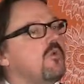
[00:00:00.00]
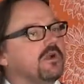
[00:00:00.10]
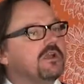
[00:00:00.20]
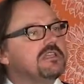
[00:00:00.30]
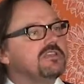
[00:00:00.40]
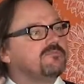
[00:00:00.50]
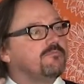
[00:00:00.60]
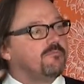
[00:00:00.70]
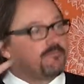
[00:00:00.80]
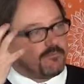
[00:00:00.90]
we're in this,
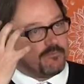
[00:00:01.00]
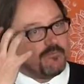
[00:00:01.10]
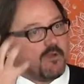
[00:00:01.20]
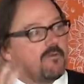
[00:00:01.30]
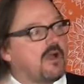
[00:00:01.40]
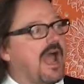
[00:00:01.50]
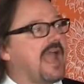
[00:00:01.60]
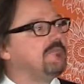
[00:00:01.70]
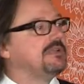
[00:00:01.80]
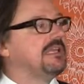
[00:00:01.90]

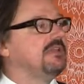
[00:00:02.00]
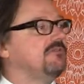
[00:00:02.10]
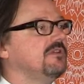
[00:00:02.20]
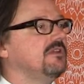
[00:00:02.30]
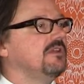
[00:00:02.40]
I believe,